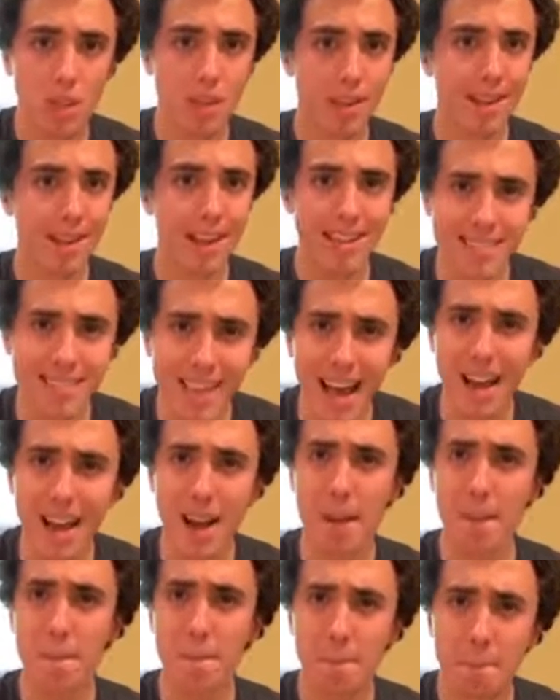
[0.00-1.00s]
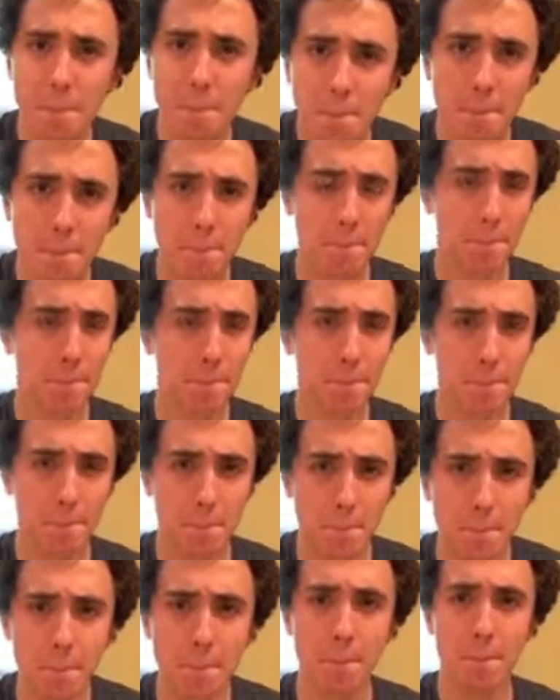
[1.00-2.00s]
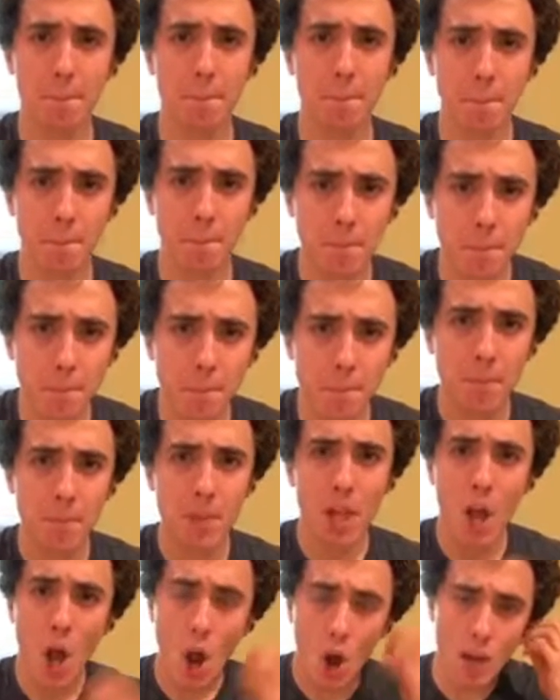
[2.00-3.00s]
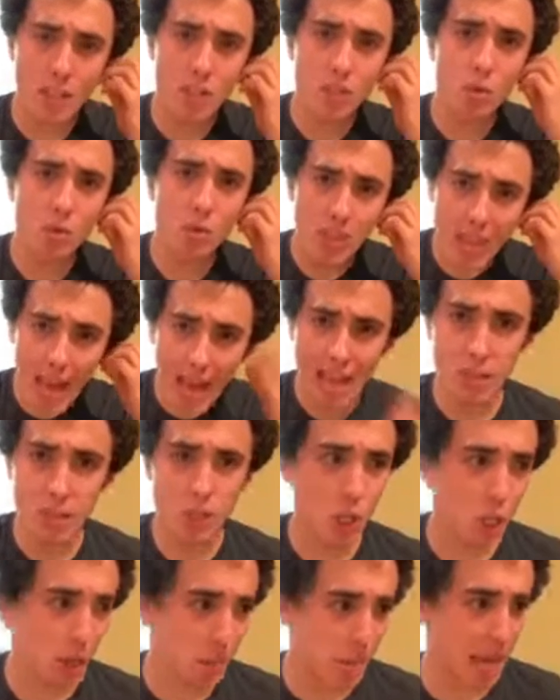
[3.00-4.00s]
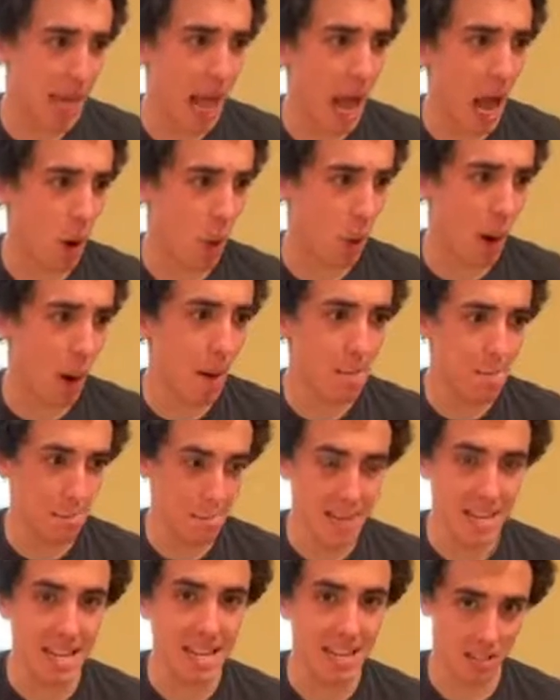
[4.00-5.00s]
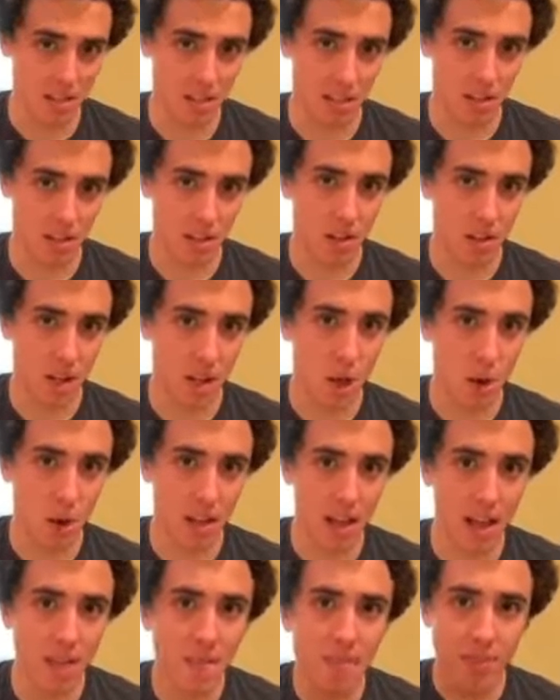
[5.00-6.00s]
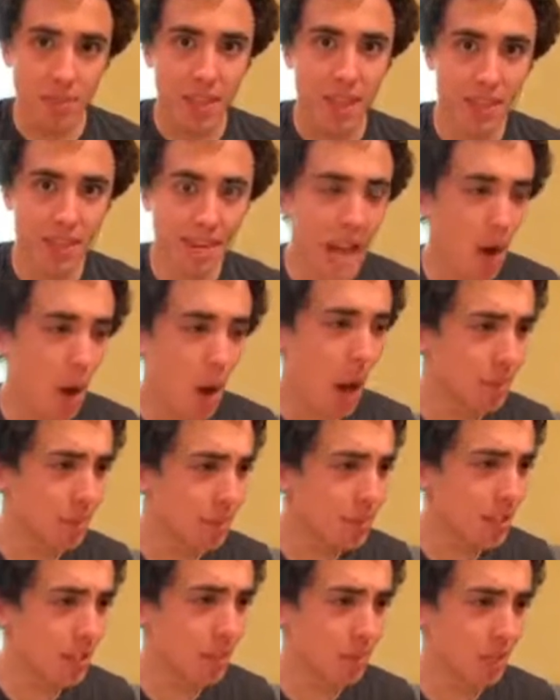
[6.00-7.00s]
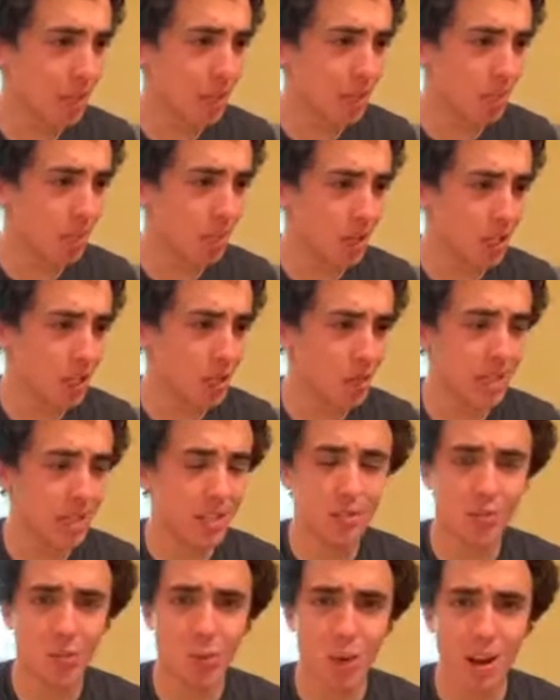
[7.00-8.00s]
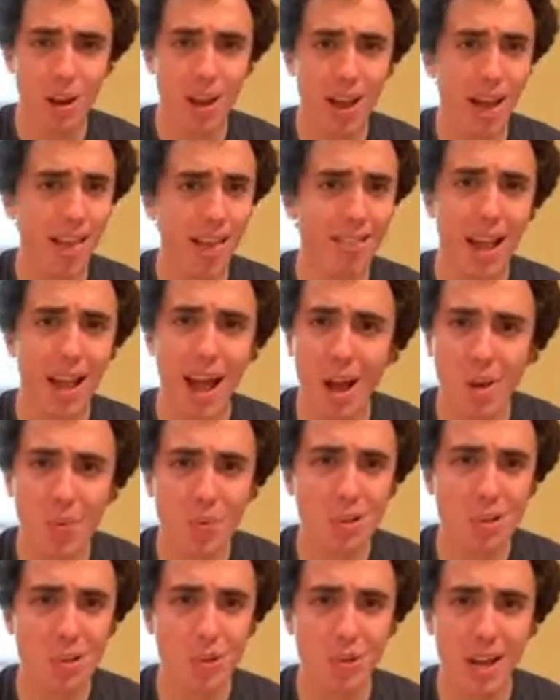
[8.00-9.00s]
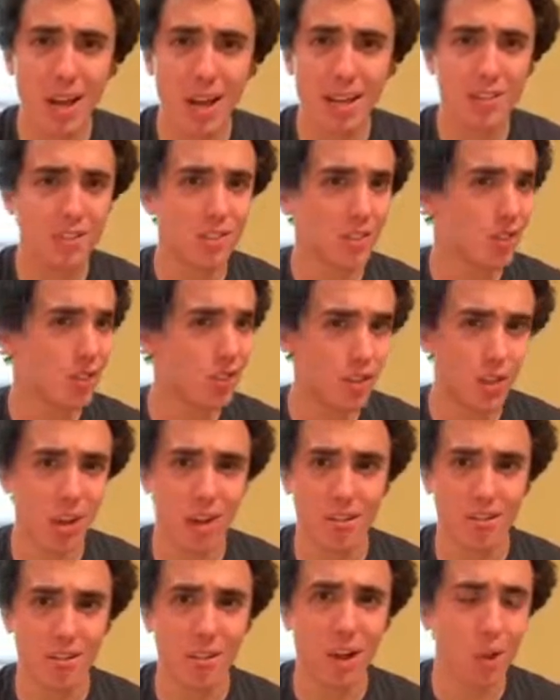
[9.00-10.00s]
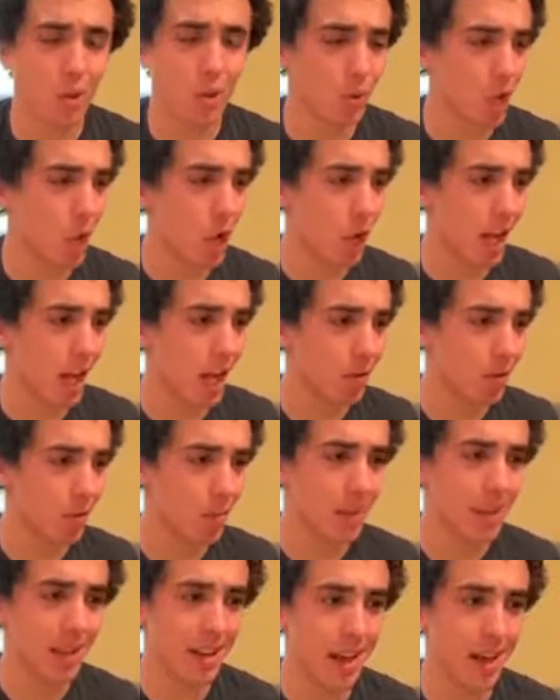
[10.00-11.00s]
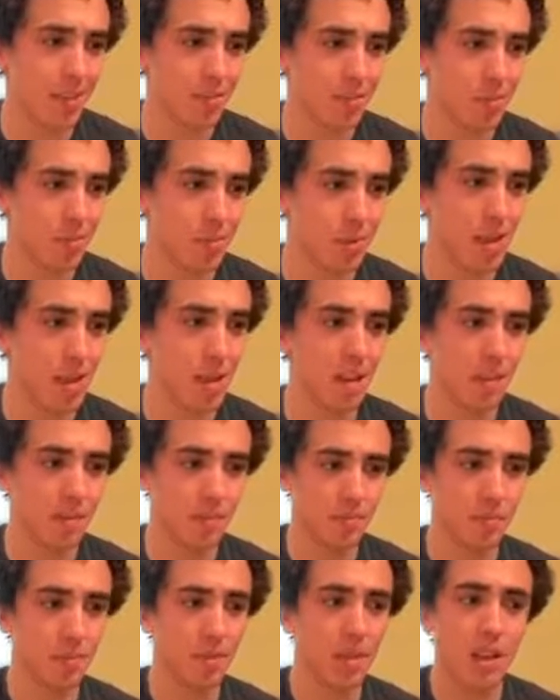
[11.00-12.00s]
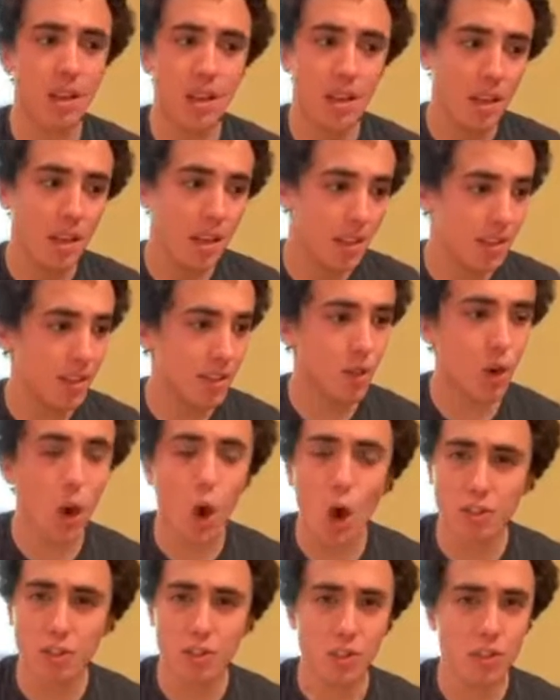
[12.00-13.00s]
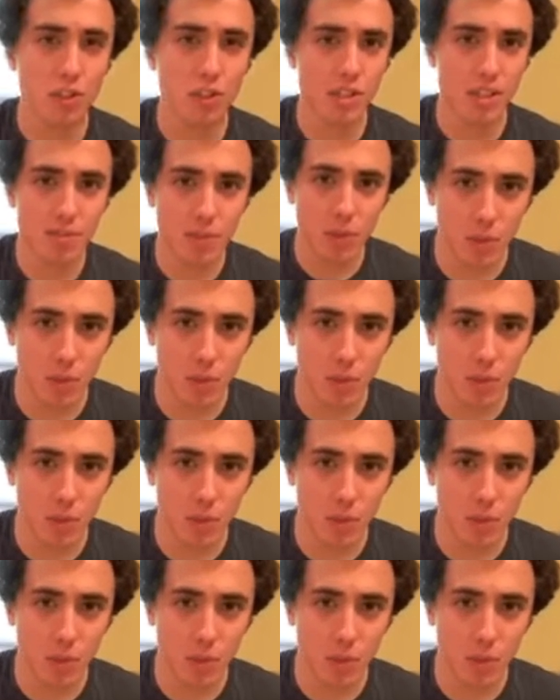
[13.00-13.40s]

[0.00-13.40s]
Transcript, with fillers: You guys got it? All right, so that is going to be our beat, okay? Now, I'm just going to play a bunch of beats for you, and I want you guys to just try to follow along and repeat after me. These are all to just give you